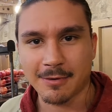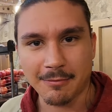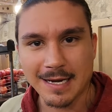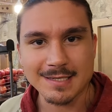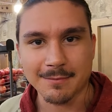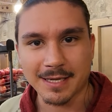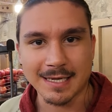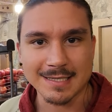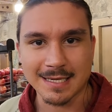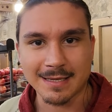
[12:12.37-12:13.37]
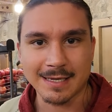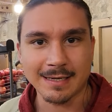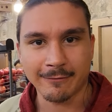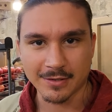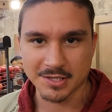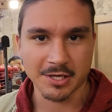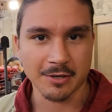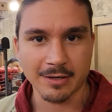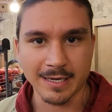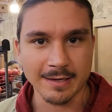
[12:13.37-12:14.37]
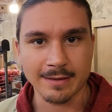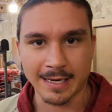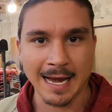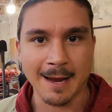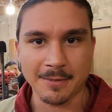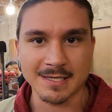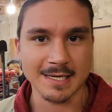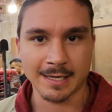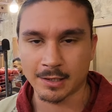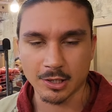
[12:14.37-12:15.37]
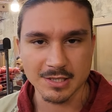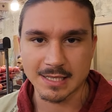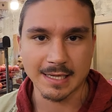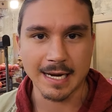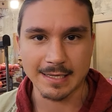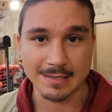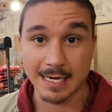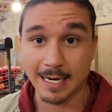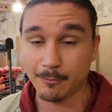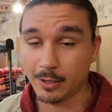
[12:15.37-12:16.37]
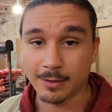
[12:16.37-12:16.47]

We read something that said that if a security thing happens, they can close it at any time.